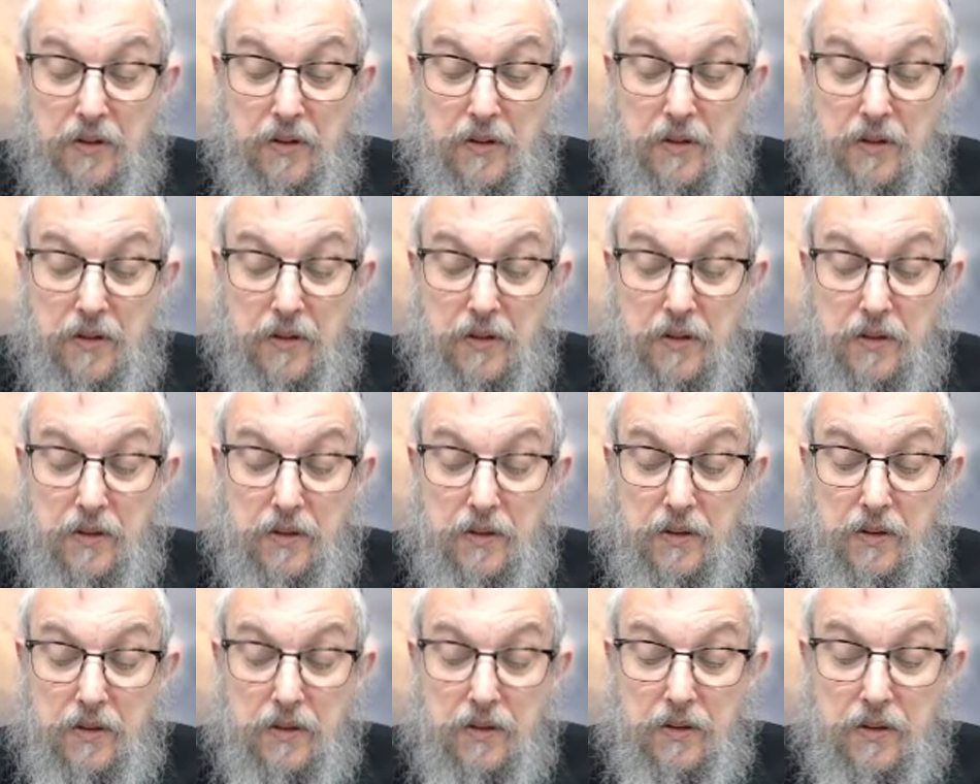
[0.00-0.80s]

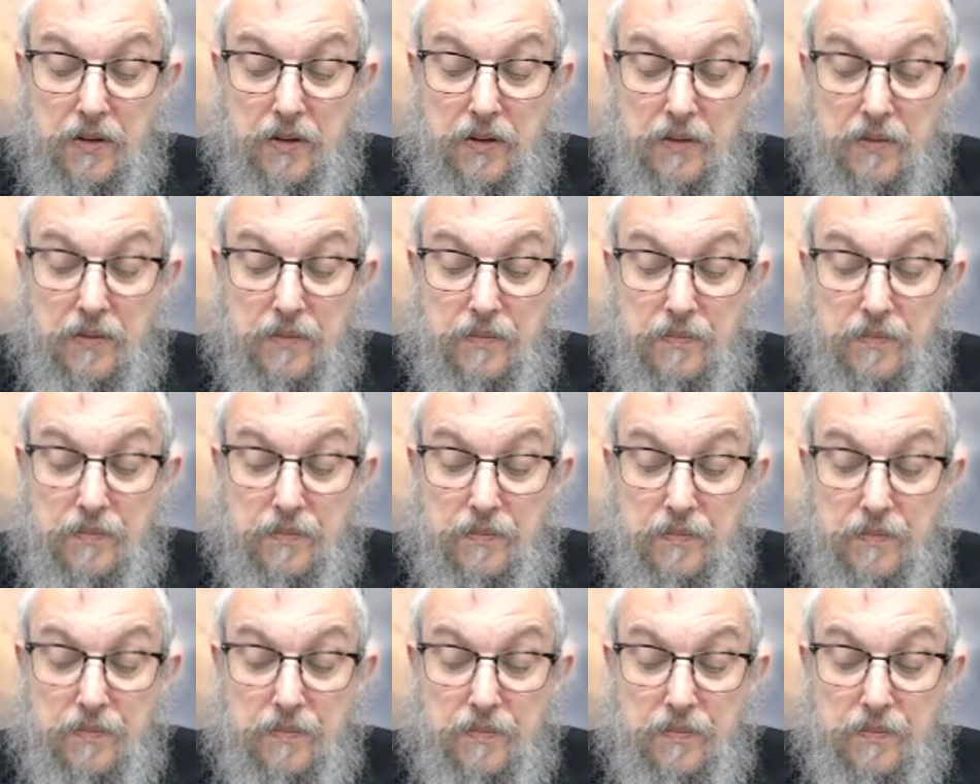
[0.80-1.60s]

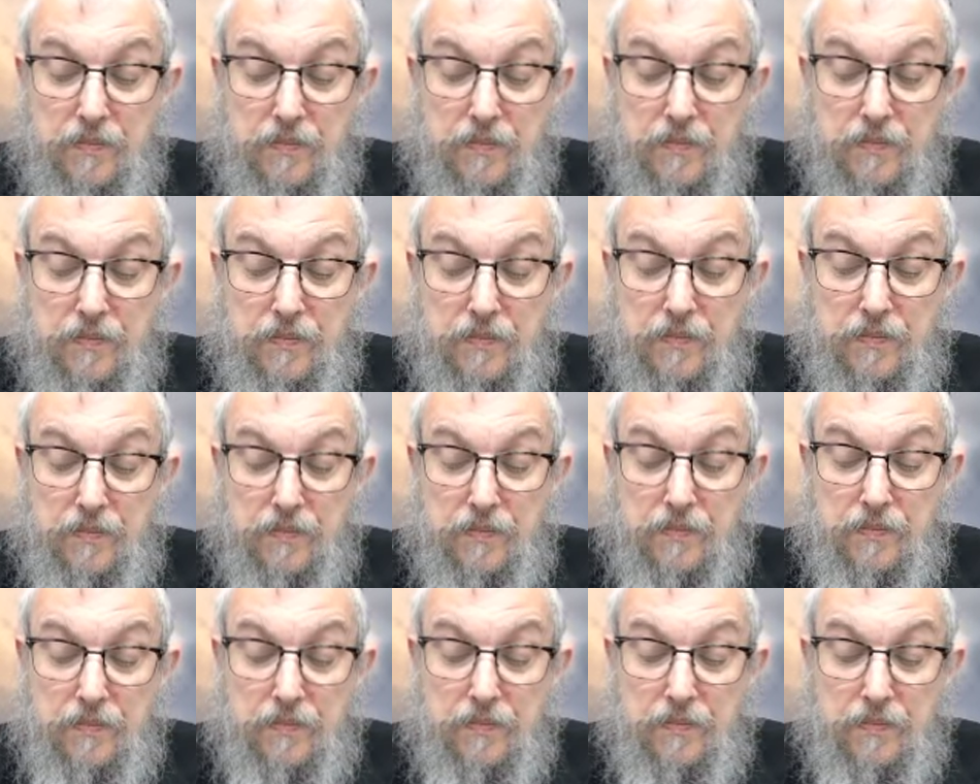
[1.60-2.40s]

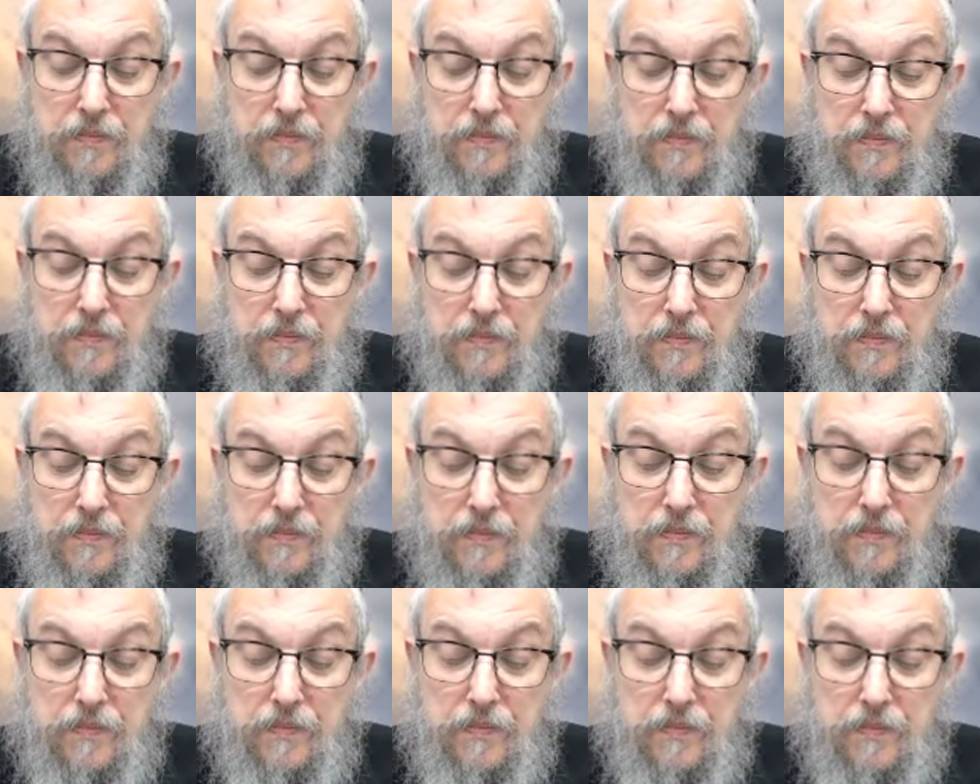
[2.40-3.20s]

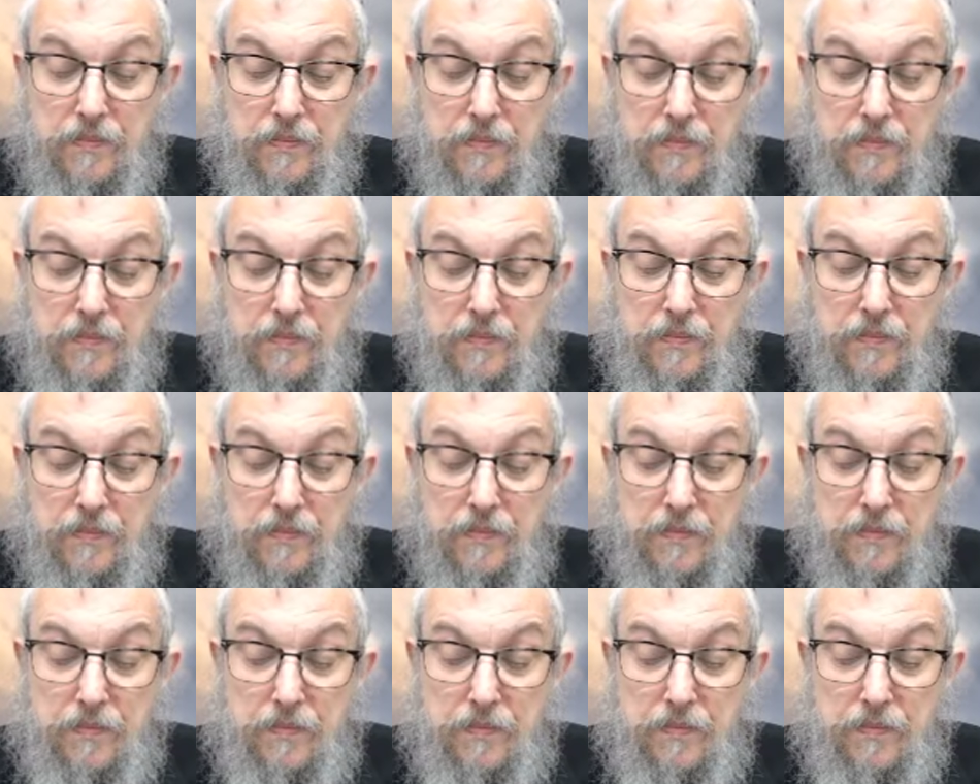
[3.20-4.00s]

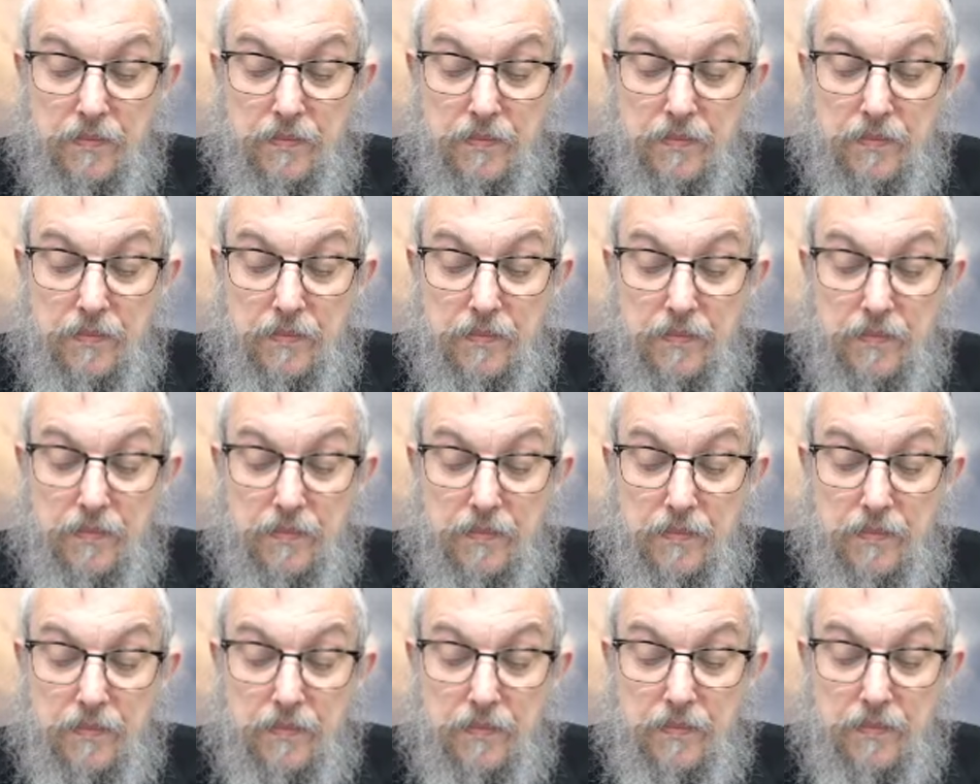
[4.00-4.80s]

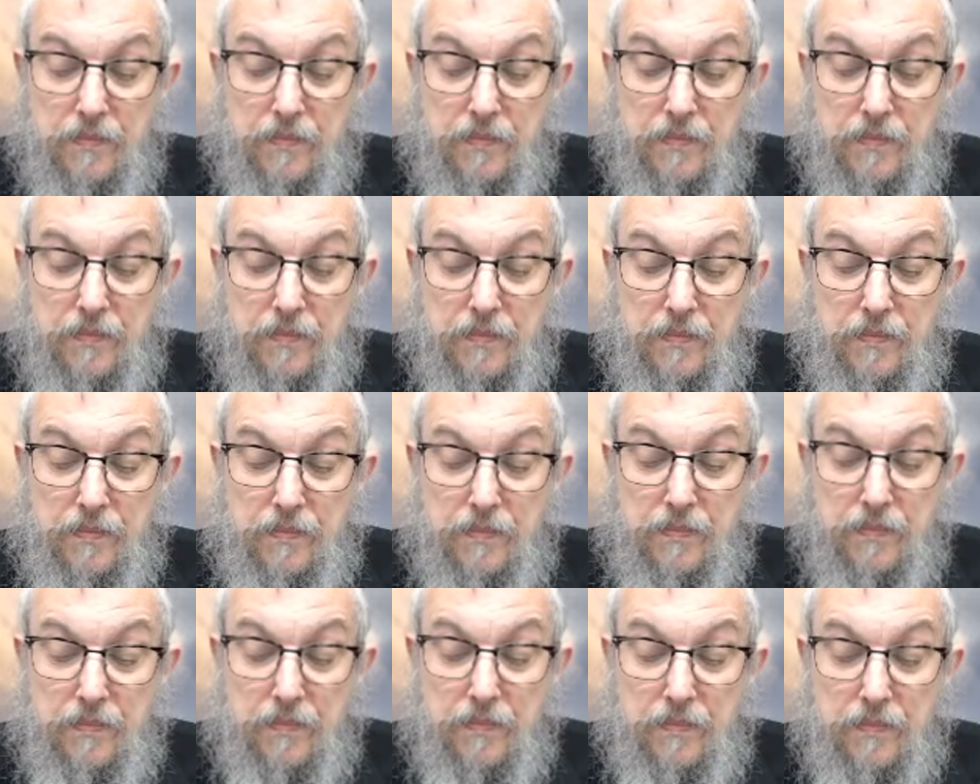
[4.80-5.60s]

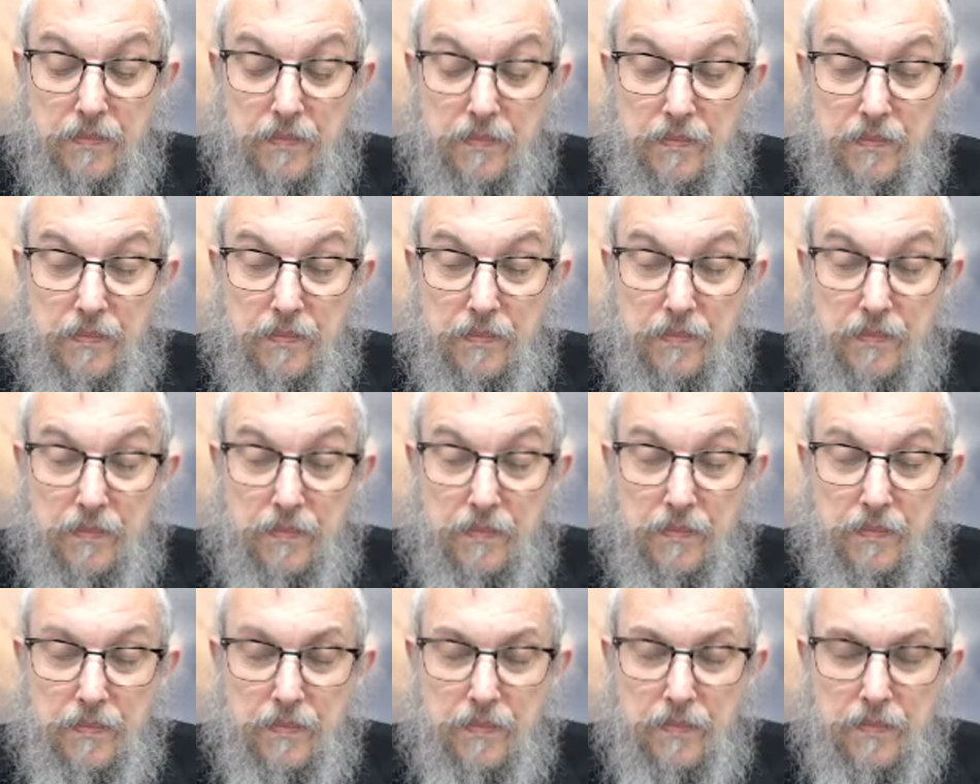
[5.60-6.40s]

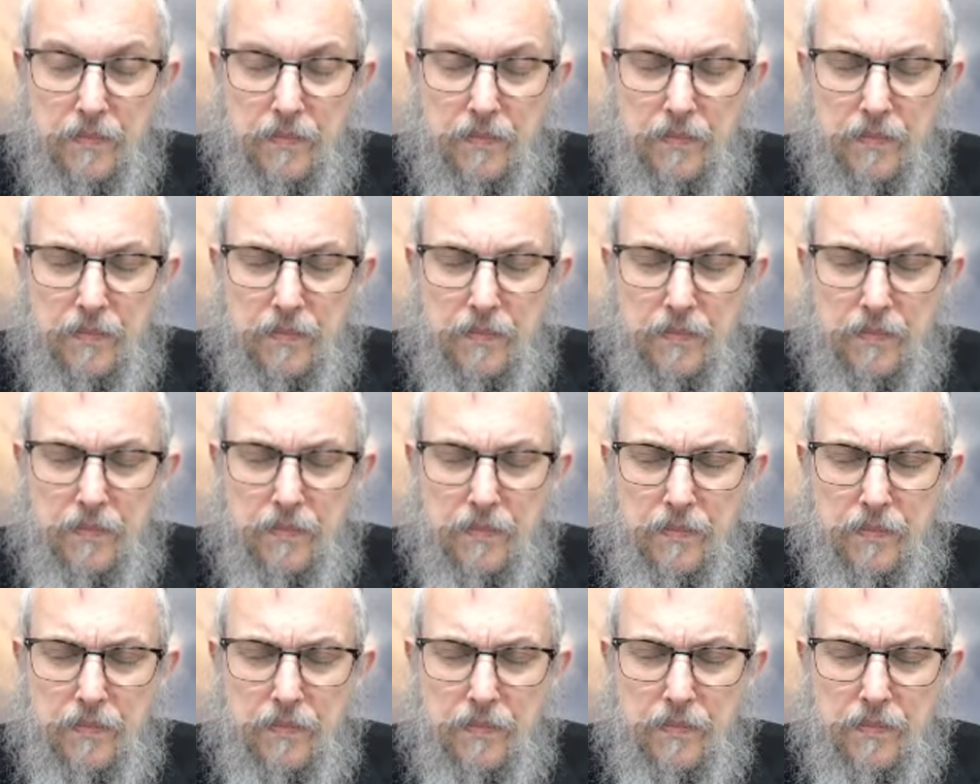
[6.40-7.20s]

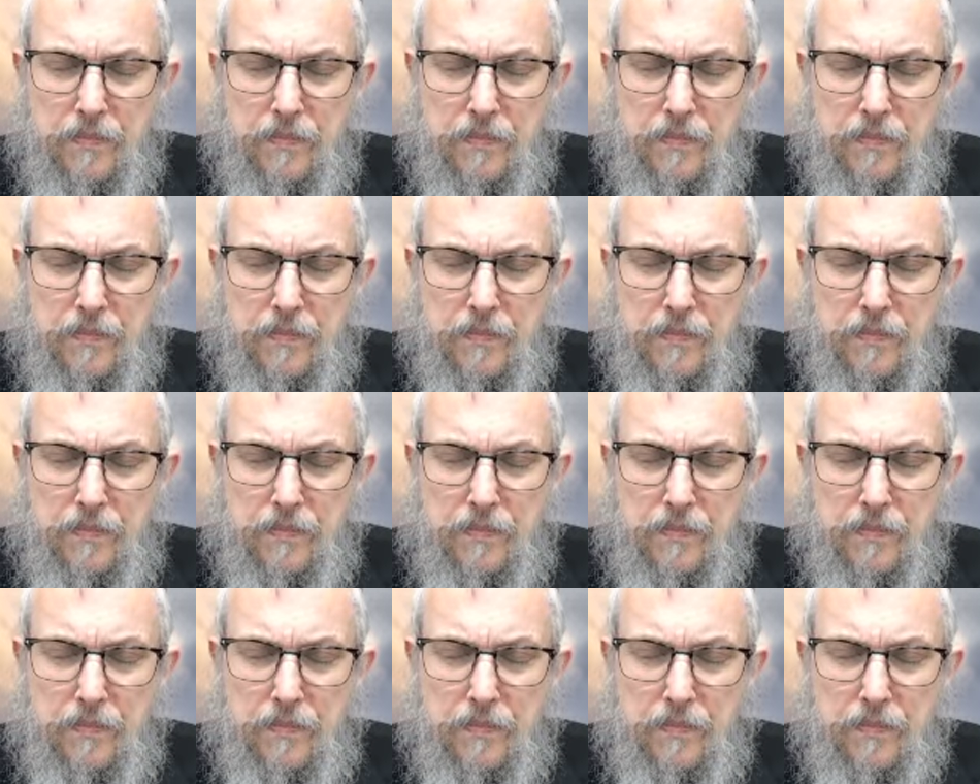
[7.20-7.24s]
[no speech]